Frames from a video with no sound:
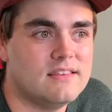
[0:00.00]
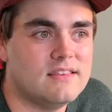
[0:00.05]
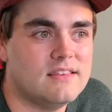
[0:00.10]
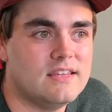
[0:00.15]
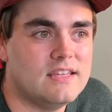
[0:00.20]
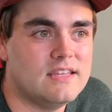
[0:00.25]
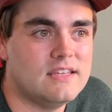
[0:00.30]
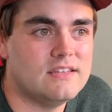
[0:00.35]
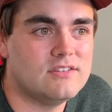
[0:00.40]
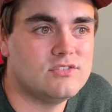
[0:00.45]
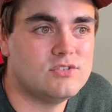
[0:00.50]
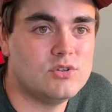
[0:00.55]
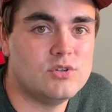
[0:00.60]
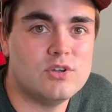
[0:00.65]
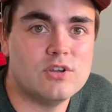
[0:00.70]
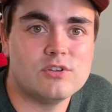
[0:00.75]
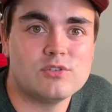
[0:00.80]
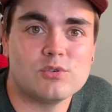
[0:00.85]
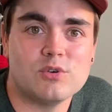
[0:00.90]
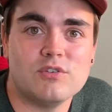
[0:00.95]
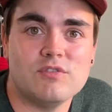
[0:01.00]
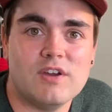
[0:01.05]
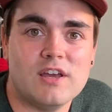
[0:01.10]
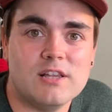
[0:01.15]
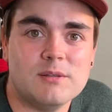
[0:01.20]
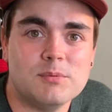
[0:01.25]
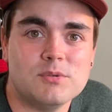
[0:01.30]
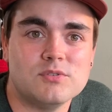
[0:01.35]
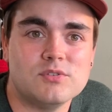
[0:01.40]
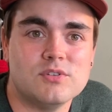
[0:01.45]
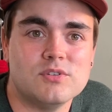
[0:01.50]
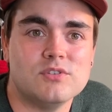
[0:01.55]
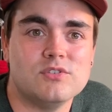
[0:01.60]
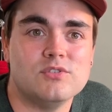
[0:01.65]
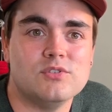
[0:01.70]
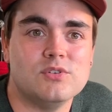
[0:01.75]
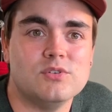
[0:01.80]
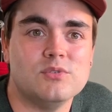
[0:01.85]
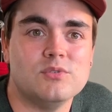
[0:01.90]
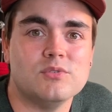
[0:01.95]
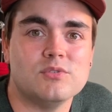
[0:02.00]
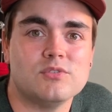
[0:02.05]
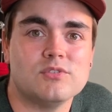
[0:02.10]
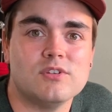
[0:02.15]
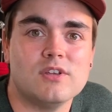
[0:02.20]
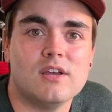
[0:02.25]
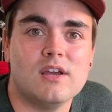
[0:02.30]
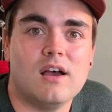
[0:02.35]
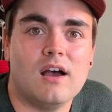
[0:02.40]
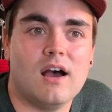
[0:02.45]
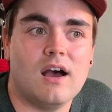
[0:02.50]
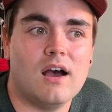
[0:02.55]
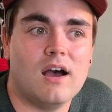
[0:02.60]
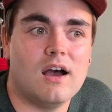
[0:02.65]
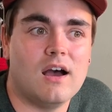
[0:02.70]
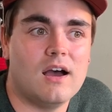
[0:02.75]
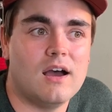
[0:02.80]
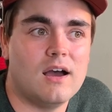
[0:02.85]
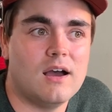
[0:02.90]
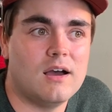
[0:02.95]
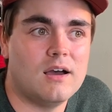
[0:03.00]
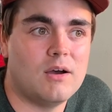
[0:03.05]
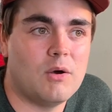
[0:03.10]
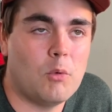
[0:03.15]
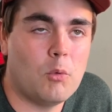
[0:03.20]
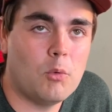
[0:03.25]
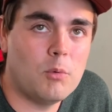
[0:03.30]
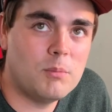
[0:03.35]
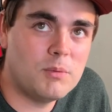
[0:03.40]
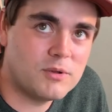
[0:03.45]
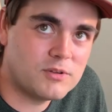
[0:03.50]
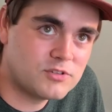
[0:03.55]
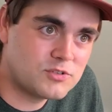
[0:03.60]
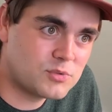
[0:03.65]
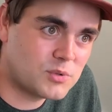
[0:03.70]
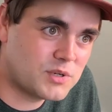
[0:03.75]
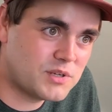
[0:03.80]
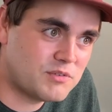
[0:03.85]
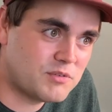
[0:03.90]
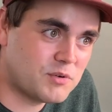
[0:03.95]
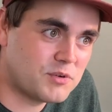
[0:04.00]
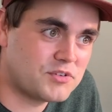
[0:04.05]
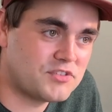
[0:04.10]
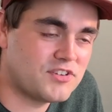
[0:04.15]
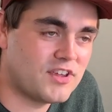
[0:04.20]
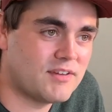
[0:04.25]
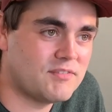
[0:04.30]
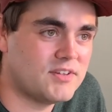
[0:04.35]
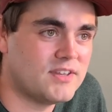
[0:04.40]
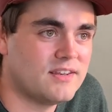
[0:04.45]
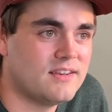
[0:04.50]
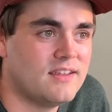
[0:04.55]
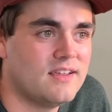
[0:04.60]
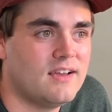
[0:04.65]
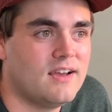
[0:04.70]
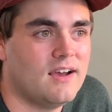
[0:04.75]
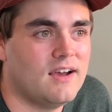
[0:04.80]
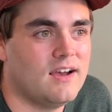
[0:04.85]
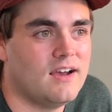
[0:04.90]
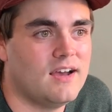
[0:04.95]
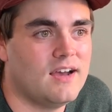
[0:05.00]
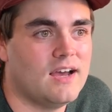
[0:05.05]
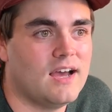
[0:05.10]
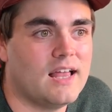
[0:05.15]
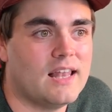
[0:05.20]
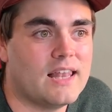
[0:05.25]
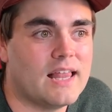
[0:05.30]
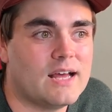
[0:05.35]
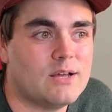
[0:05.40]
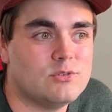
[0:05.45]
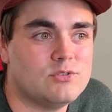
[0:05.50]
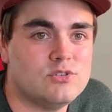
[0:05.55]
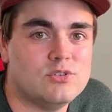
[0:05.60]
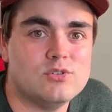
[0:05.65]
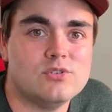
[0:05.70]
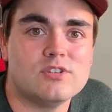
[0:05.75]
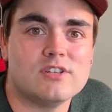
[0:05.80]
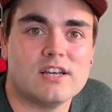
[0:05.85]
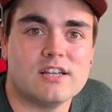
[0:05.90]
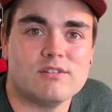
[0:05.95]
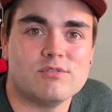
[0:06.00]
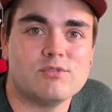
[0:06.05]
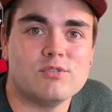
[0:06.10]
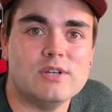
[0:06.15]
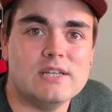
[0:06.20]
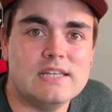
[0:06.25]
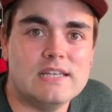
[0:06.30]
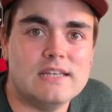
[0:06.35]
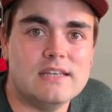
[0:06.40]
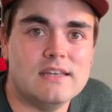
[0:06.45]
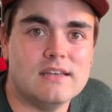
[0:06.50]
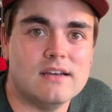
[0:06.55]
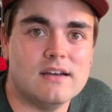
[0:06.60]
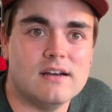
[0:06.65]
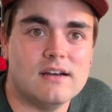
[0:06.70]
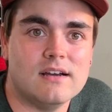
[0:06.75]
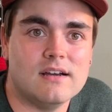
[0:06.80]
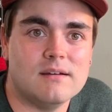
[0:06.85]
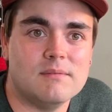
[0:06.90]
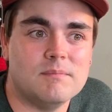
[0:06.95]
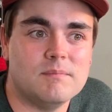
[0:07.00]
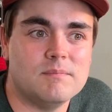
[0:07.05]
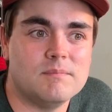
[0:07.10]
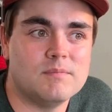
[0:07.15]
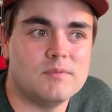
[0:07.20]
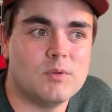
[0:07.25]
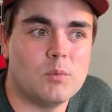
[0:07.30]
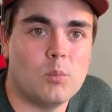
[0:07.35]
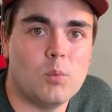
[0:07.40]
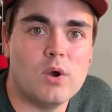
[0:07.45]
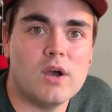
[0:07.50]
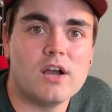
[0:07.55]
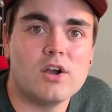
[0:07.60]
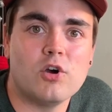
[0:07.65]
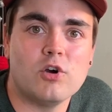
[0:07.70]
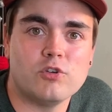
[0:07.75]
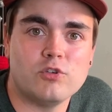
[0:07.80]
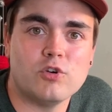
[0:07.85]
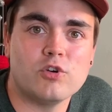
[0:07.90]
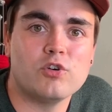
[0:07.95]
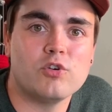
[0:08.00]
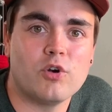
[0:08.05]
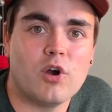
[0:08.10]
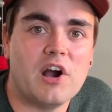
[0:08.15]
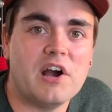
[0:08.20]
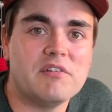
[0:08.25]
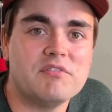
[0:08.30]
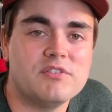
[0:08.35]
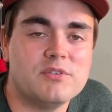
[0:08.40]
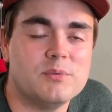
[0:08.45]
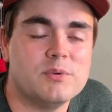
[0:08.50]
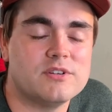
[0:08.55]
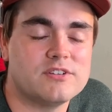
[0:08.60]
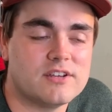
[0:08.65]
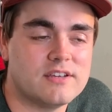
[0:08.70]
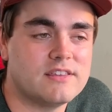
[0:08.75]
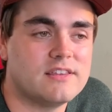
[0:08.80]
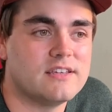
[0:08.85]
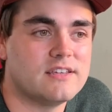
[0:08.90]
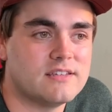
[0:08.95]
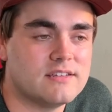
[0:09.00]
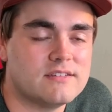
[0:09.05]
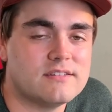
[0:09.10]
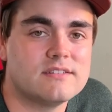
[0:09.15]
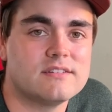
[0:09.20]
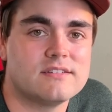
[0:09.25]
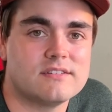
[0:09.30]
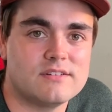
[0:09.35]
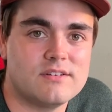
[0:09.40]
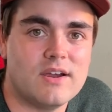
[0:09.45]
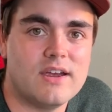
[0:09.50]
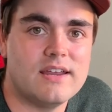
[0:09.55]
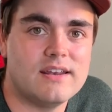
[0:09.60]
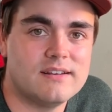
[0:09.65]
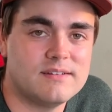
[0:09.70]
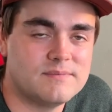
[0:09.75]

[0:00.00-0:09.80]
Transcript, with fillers: the studios are available to the students uh, almost 24 uh, 7 allows you to kind of really um, work on your craft, which I think is great.